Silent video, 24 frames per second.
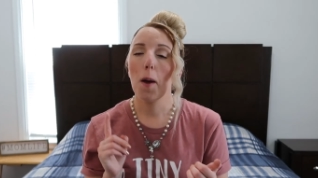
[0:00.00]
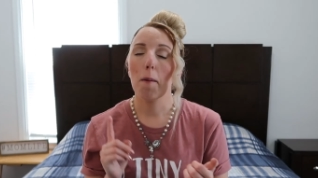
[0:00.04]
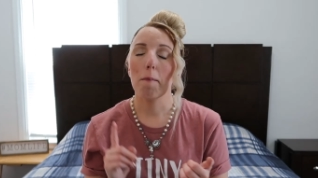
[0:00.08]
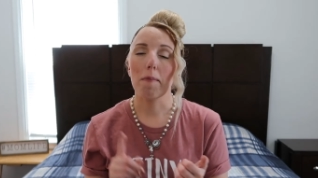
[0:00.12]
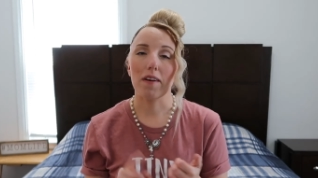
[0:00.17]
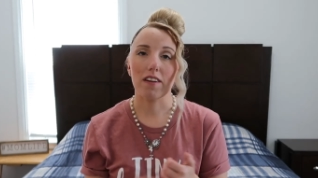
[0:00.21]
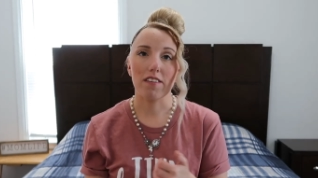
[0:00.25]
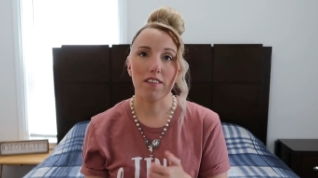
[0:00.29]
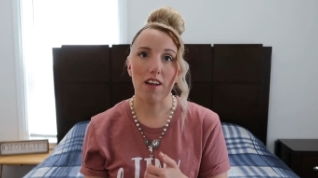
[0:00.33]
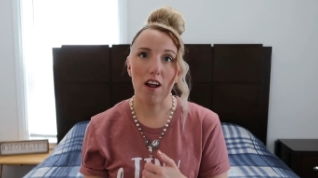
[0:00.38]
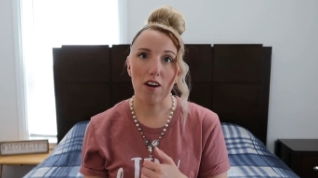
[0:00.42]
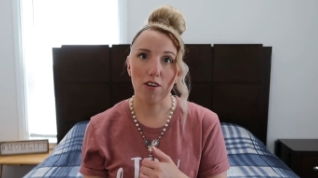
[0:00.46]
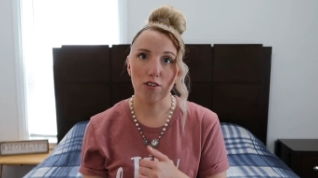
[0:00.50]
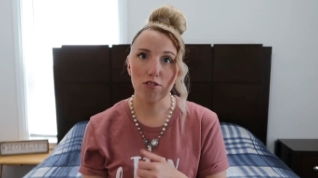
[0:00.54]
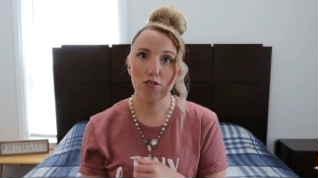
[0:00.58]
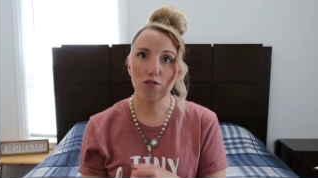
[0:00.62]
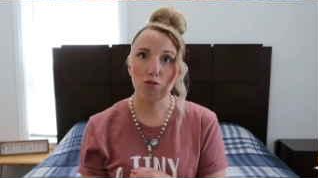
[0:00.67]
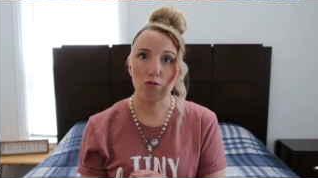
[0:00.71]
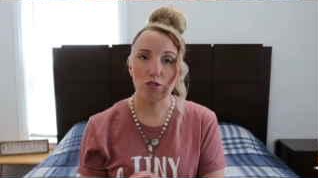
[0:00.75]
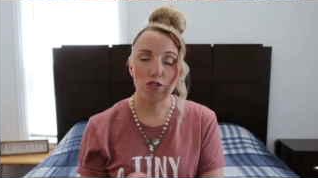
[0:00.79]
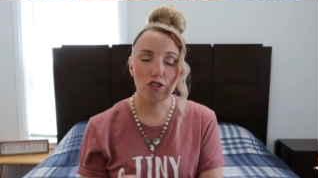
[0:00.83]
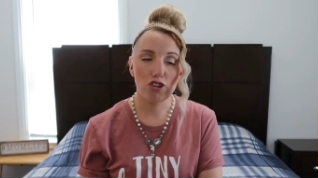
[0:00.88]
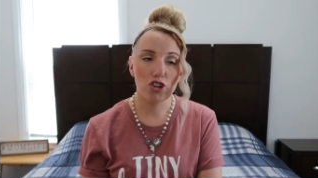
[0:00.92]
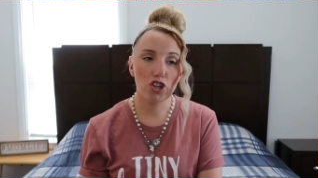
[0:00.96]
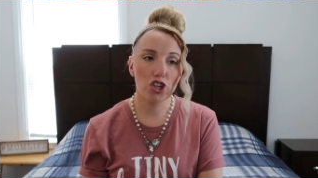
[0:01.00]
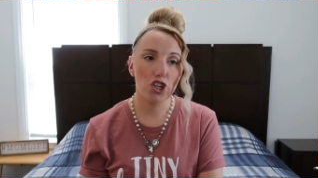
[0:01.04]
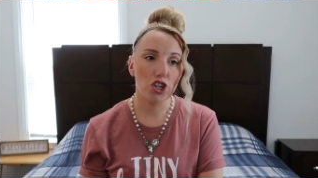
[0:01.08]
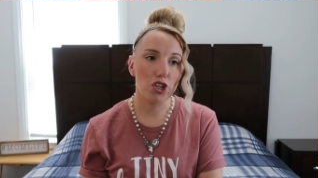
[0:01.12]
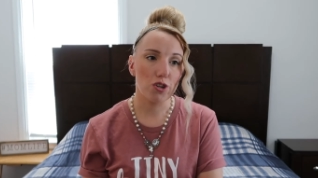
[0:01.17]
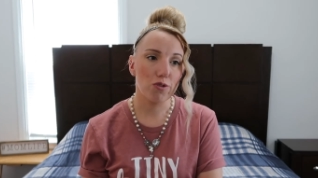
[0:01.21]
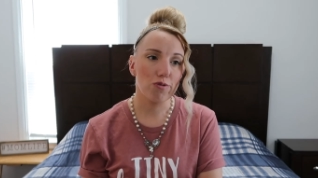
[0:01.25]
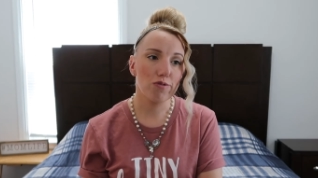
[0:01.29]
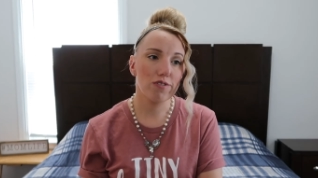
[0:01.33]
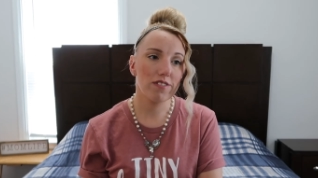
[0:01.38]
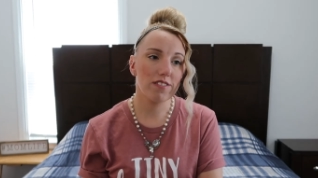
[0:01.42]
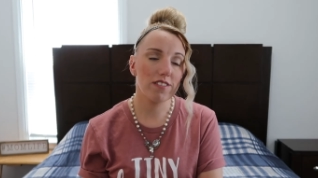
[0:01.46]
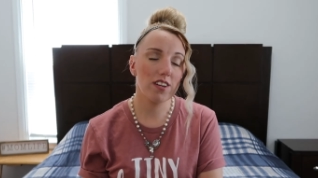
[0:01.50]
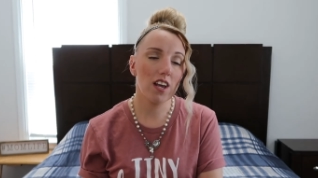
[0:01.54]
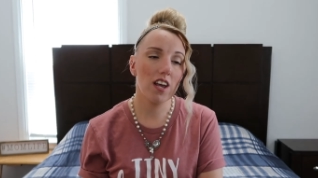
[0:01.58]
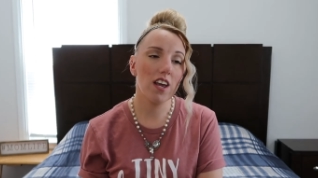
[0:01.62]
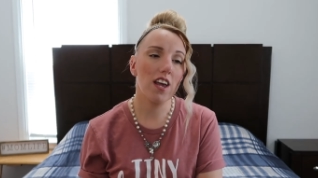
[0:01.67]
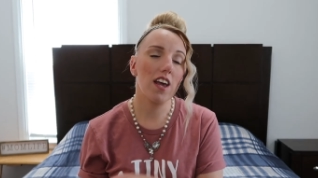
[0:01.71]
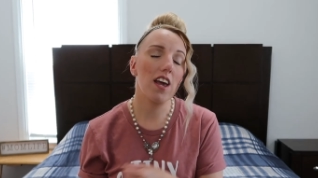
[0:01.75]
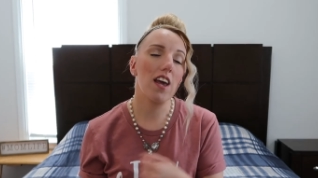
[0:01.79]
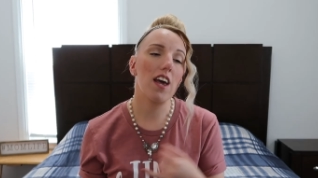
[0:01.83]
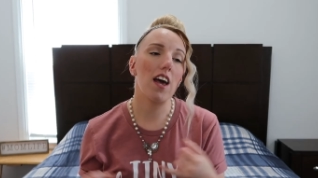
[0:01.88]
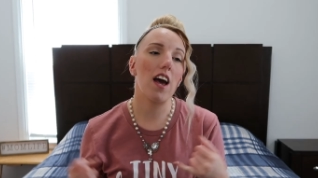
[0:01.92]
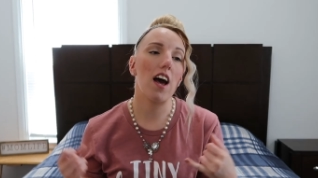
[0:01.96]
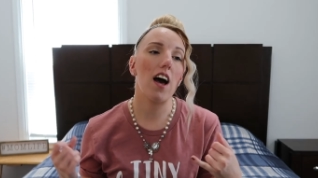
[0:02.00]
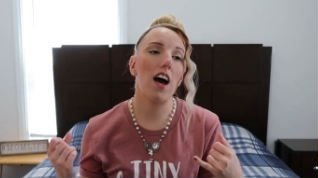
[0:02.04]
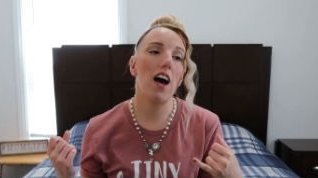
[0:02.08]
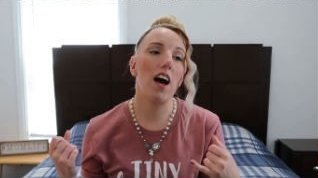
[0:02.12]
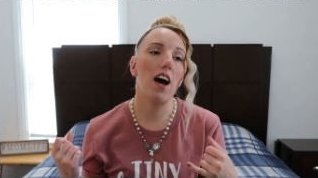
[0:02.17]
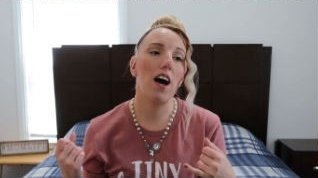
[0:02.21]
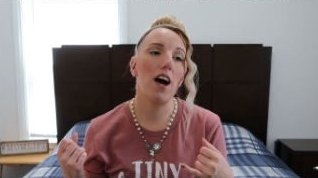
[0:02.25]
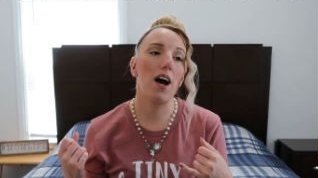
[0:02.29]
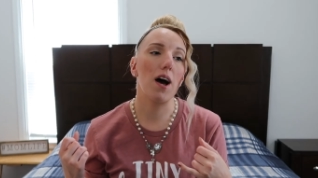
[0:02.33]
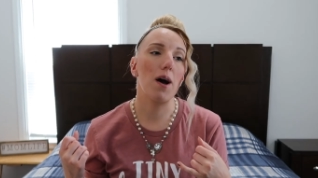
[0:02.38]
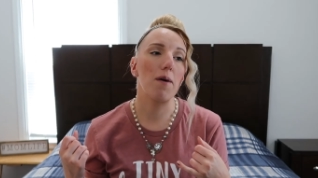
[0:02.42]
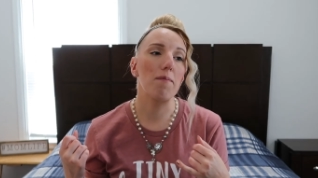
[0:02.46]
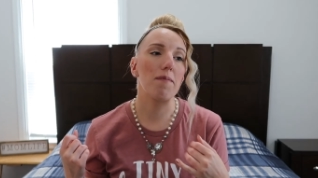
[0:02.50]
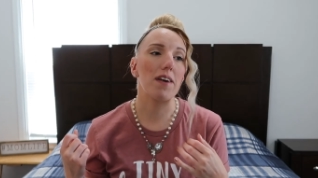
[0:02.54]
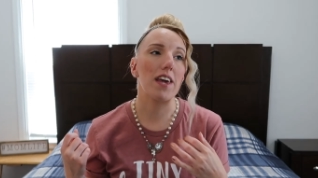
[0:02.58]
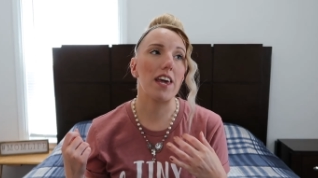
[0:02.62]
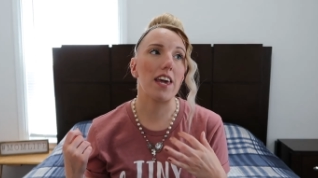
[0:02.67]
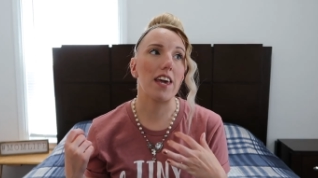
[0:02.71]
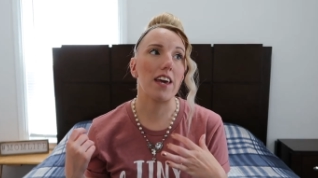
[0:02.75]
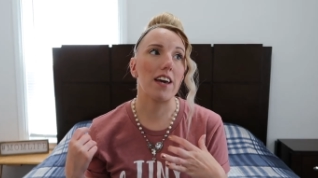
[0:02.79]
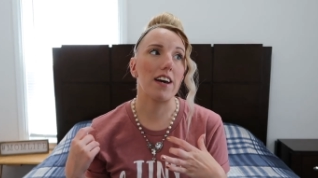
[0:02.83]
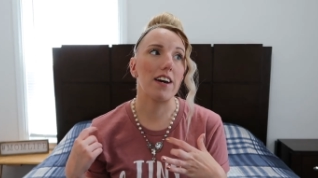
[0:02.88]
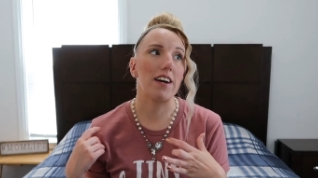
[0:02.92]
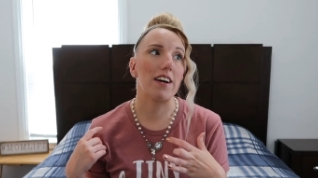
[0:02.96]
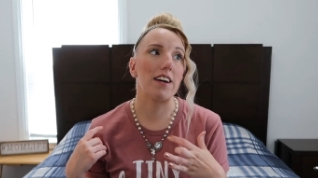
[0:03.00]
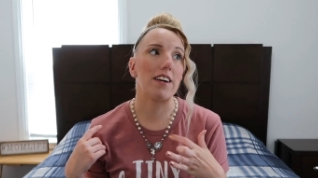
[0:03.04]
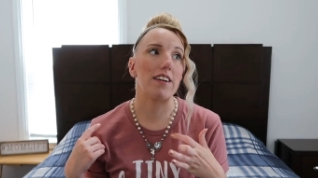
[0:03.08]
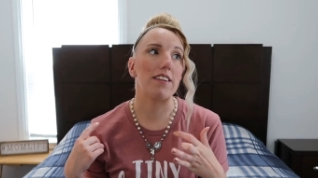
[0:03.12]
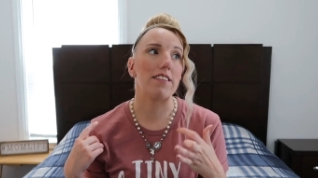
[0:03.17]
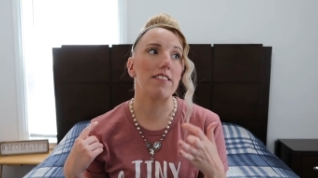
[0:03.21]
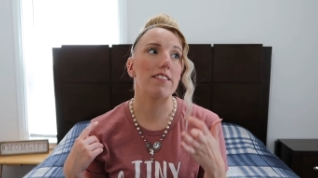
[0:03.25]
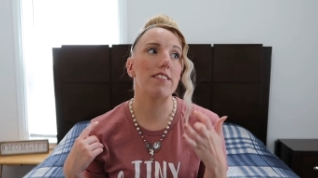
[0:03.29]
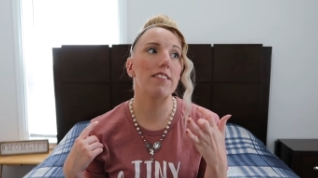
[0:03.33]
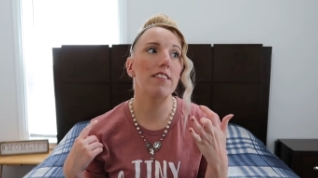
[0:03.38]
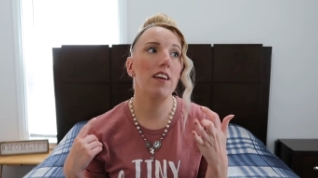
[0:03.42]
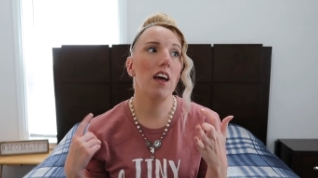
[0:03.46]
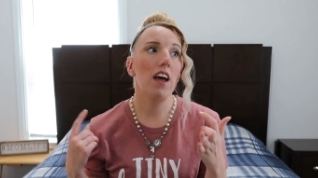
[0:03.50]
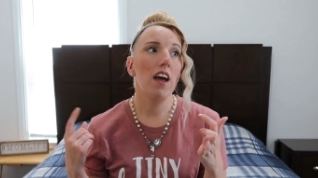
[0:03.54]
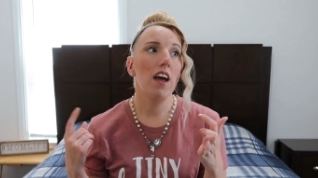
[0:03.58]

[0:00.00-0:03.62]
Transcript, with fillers: McDonald's orange juice um, and